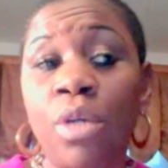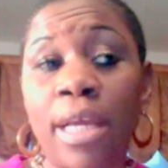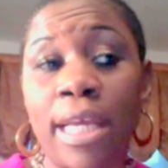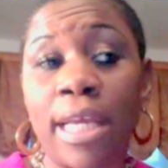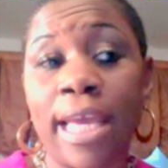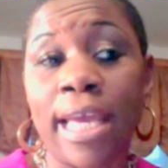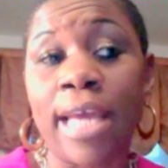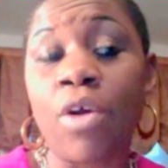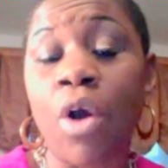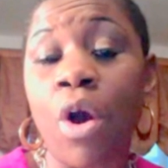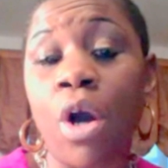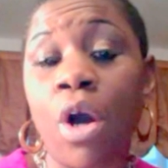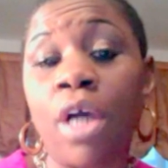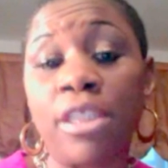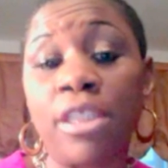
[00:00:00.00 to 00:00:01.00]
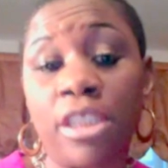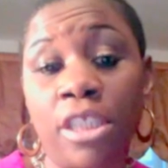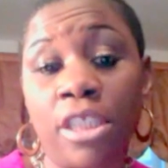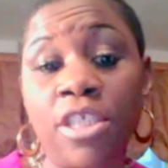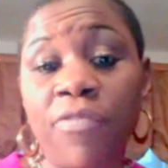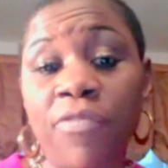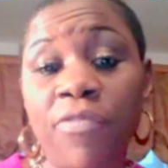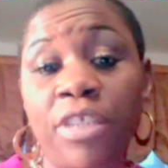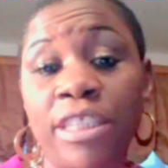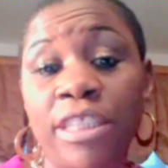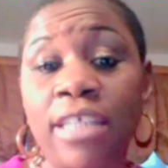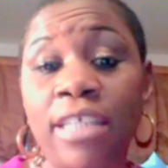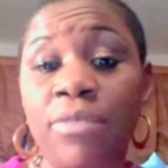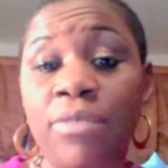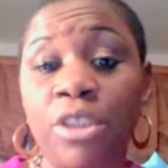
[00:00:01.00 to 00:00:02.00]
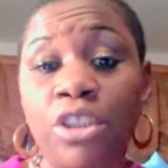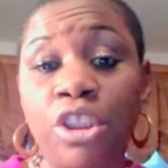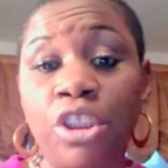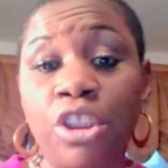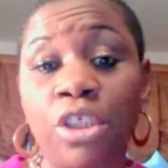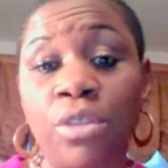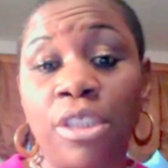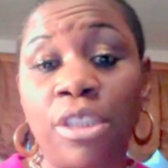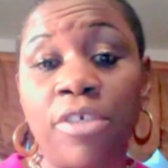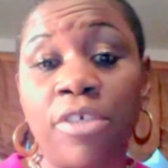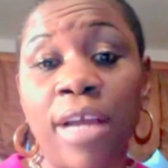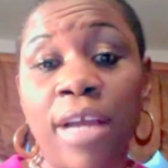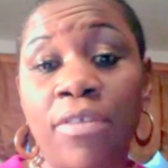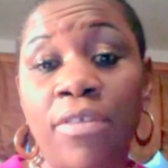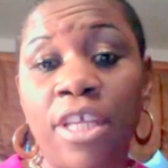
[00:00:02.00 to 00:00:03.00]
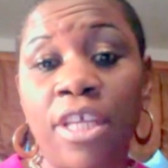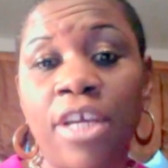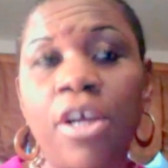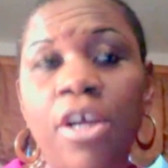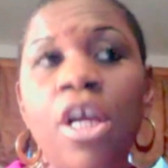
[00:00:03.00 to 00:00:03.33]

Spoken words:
get on the different television shows that are out there.